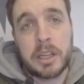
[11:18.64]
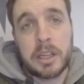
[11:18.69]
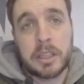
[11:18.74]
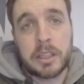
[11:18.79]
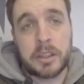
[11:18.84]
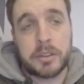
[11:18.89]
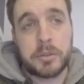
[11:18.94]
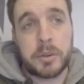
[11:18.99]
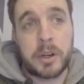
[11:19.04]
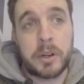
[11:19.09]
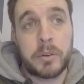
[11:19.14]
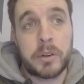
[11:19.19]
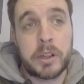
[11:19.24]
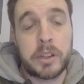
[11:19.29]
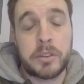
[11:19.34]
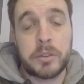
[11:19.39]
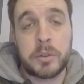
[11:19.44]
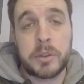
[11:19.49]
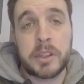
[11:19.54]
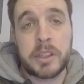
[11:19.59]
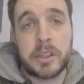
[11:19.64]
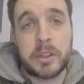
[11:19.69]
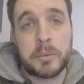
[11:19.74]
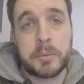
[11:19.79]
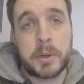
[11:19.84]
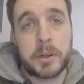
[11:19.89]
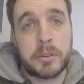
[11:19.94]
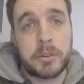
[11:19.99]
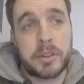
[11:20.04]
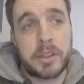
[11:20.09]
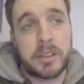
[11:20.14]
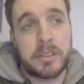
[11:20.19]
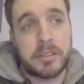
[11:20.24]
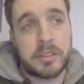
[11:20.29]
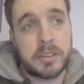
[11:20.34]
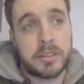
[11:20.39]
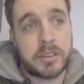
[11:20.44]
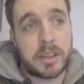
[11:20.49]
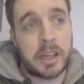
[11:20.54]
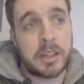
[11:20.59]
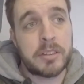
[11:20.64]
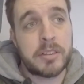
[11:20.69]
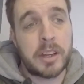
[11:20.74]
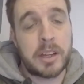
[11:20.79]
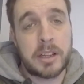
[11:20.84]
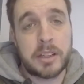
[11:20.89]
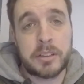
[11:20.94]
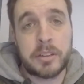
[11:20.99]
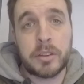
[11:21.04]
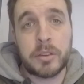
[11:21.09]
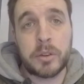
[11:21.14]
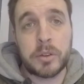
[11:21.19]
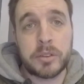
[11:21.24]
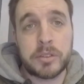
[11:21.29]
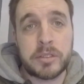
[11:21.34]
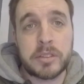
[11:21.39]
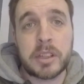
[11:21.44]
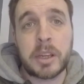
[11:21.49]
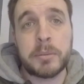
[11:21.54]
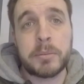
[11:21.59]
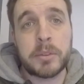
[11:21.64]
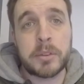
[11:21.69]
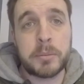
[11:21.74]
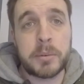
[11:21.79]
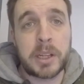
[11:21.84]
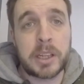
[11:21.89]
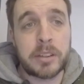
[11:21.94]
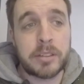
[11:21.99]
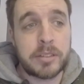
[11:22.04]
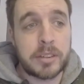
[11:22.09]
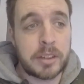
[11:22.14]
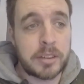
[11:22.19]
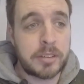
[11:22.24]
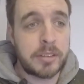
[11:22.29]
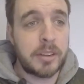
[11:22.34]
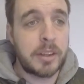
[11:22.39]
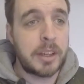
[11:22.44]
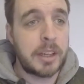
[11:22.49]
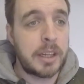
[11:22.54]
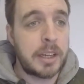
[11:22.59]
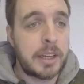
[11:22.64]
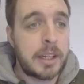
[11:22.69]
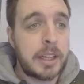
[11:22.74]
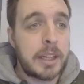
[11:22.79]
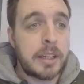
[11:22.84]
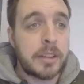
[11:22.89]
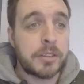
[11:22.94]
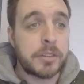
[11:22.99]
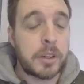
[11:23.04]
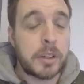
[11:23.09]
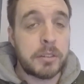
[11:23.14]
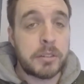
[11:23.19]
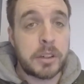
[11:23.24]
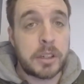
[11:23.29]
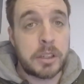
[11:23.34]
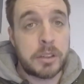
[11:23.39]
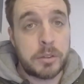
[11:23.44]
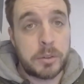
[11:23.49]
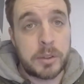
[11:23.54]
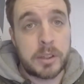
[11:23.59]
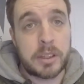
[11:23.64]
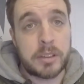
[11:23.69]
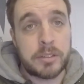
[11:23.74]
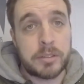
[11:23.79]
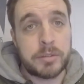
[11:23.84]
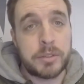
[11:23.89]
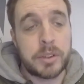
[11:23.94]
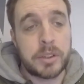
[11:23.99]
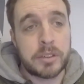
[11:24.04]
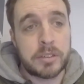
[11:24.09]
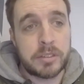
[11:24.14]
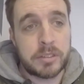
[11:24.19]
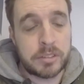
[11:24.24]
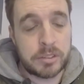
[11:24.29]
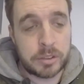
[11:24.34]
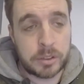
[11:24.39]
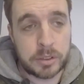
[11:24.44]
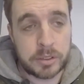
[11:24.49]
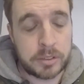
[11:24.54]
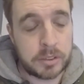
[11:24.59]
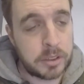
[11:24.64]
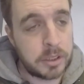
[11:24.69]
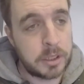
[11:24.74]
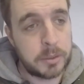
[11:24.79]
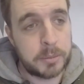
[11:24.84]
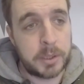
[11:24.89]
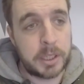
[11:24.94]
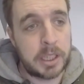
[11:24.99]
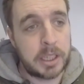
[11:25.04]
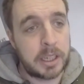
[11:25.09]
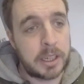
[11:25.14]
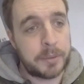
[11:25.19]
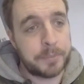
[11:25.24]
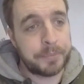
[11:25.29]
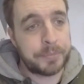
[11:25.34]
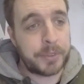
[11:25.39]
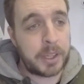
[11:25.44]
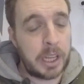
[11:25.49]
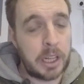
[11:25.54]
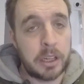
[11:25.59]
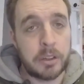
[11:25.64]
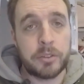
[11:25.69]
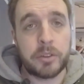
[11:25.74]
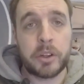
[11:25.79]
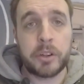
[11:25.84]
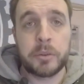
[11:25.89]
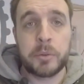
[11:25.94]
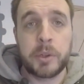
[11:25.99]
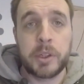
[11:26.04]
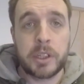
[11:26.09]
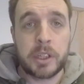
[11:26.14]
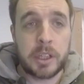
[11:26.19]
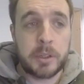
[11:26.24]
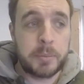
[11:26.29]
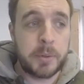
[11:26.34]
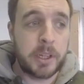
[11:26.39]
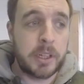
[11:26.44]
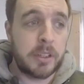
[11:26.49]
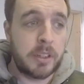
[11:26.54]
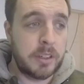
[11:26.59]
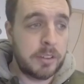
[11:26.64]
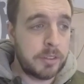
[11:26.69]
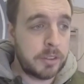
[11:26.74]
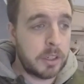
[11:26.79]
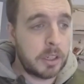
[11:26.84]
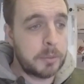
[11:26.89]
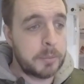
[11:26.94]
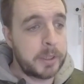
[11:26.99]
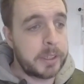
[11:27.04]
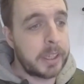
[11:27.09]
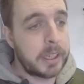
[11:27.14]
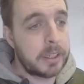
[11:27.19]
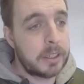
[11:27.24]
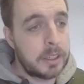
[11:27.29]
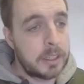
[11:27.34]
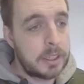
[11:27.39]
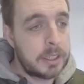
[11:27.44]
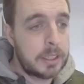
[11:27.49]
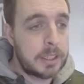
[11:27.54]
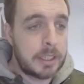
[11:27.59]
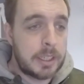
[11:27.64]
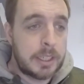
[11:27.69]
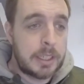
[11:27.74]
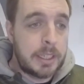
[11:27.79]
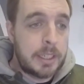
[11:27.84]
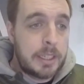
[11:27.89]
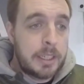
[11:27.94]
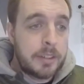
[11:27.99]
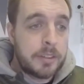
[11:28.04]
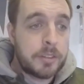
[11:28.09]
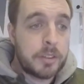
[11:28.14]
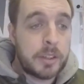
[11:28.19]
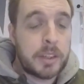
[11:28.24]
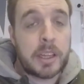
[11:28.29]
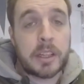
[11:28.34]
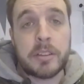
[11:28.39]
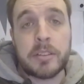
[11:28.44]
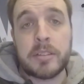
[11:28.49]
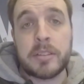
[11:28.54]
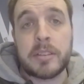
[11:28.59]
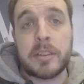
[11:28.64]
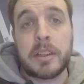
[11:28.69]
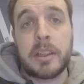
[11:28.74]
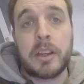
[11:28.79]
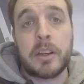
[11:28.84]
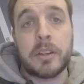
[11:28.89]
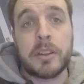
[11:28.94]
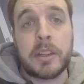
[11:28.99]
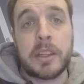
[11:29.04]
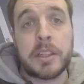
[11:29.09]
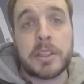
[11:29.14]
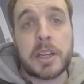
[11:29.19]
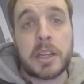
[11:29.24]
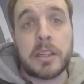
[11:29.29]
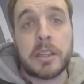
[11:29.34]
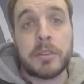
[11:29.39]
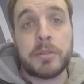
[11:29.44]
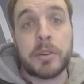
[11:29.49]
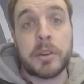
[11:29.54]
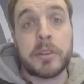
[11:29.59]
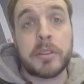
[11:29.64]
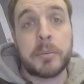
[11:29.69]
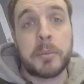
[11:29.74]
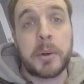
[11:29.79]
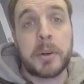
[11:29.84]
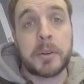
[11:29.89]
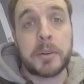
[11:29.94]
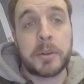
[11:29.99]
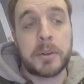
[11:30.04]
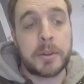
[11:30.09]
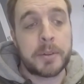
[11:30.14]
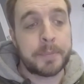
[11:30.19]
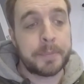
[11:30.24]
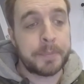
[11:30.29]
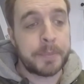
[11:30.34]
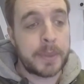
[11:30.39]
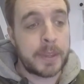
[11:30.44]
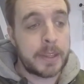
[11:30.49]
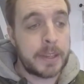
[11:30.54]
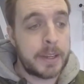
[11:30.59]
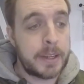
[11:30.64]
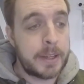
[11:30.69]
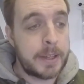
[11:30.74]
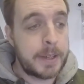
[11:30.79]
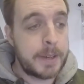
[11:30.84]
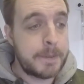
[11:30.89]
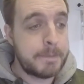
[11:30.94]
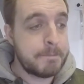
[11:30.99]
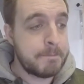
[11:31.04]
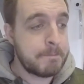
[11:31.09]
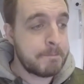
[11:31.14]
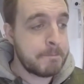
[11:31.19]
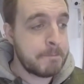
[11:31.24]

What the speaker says: that's what I want to do in the new brewery, is to start selling to those types of places. So I've got to do this first, so it's going to be a hell of a lot of work, but it's got to be done. So that's on the agenda for tomorrow. Trying